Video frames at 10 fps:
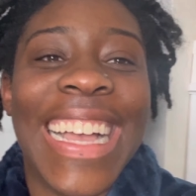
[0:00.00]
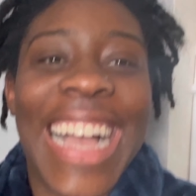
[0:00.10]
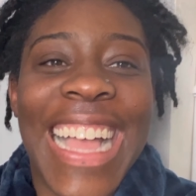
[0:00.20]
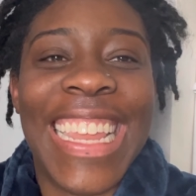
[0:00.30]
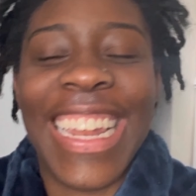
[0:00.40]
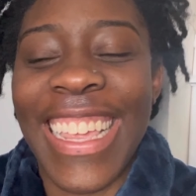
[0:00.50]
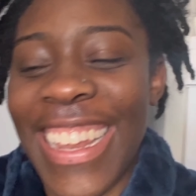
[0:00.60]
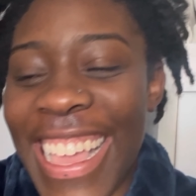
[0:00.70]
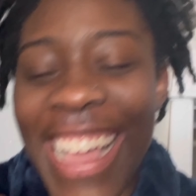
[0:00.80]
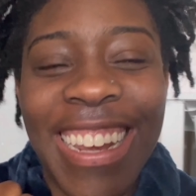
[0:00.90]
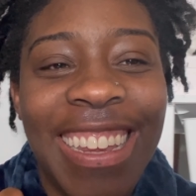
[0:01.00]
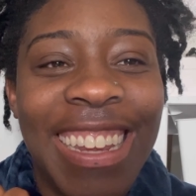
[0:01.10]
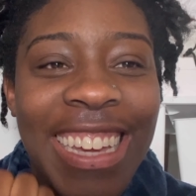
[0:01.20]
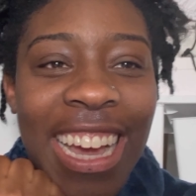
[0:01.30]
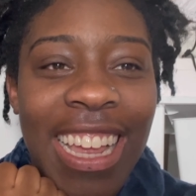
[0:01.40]
I did it. I did
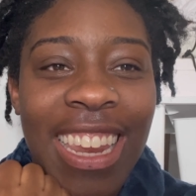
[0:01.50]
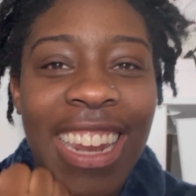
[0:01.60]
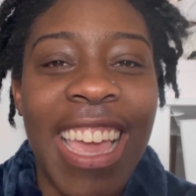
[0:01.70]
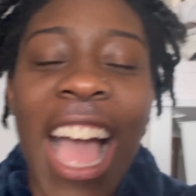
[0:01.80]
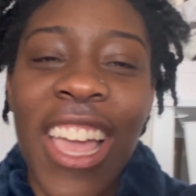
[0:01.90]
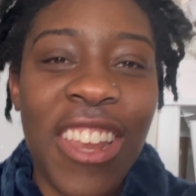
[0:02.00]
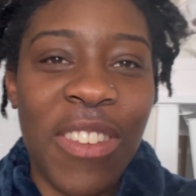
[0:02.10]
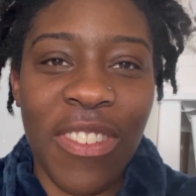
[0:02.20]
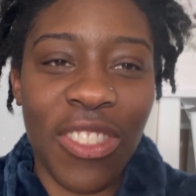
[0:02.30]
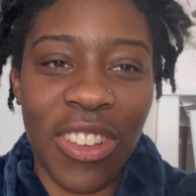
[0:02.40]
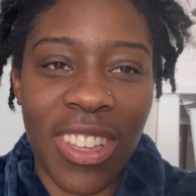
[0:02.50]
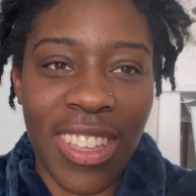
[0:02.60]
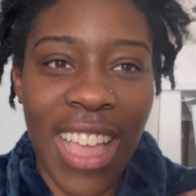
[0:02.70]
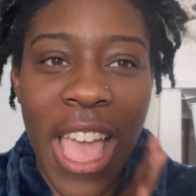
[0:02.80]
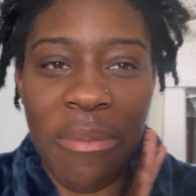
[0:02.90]
it. I did it. I couldn't even look.
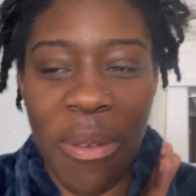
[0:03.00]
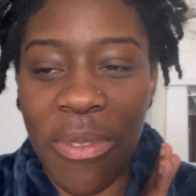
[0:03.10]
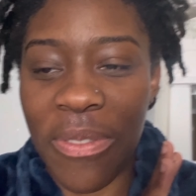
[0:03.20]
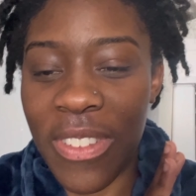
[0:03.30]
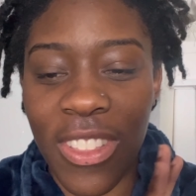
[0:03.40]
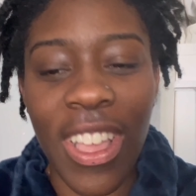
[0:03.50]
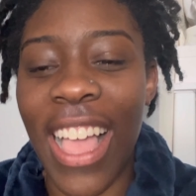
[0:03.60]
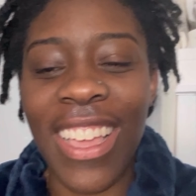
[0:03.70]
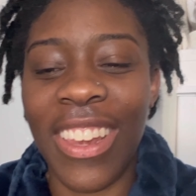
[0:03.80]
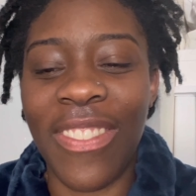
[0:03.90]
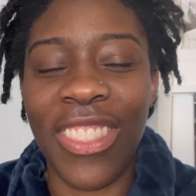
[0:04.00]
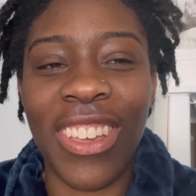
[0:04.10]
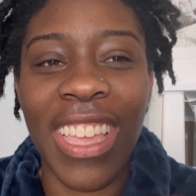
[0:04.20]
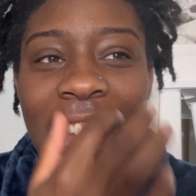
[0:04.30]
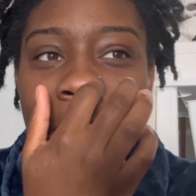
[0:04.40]
I had my boyfriend look. I couldn't even
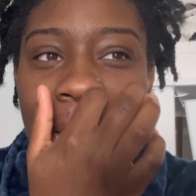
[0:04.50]
look.